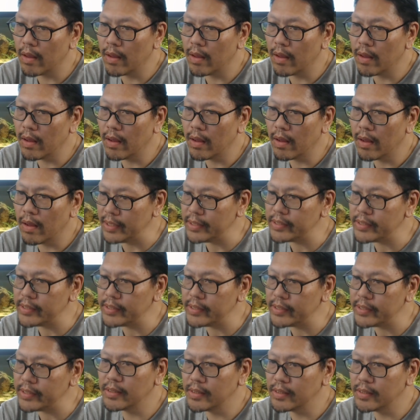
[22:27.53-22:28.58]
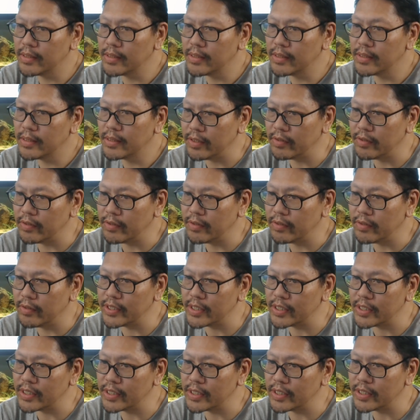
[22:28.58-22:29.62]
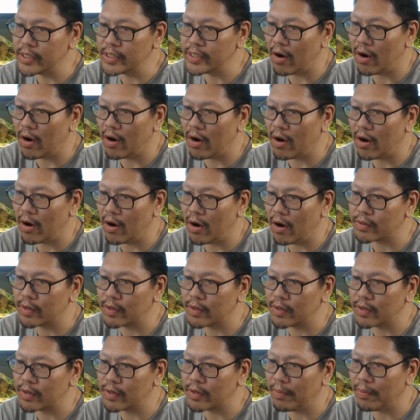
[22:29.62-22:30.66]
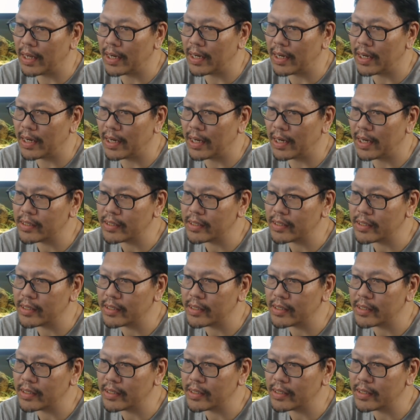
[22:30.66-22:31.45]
Nice. CO2 systems are always great for planet tanks.